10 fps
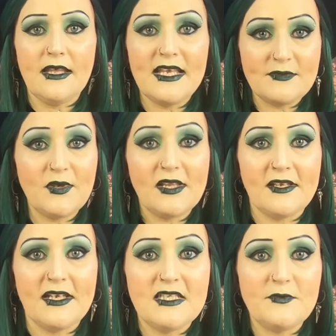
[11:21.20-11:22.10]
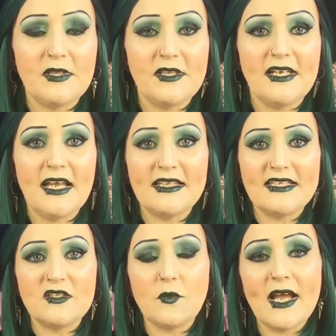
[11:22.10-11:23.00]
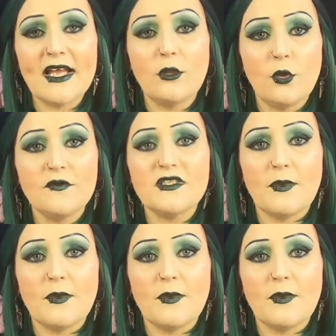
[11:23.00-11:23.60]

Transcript: it's brilliant. It's brilliant. This is why I love